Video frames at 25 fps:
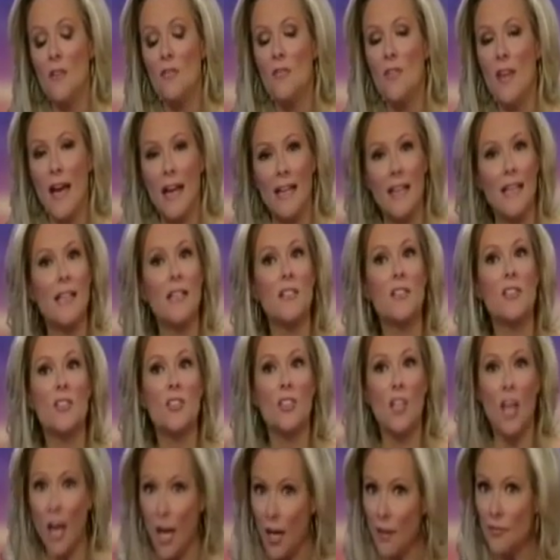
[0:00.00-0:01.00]
that it's
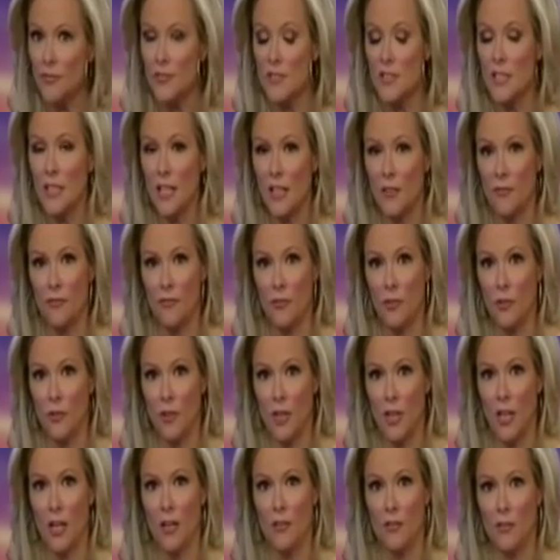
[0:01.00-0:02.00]
tough to get
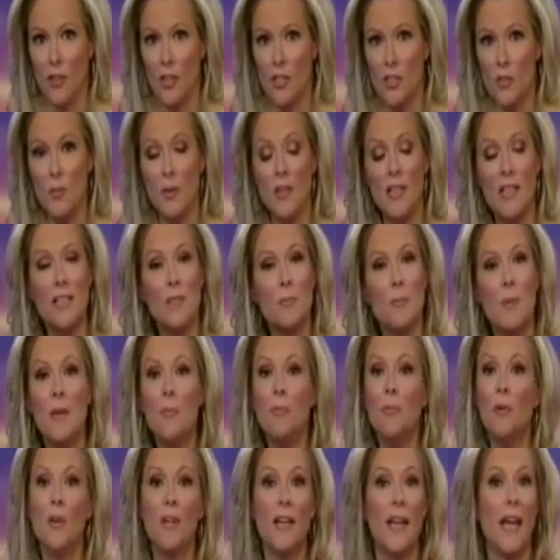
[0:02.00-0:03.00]
full coverage because people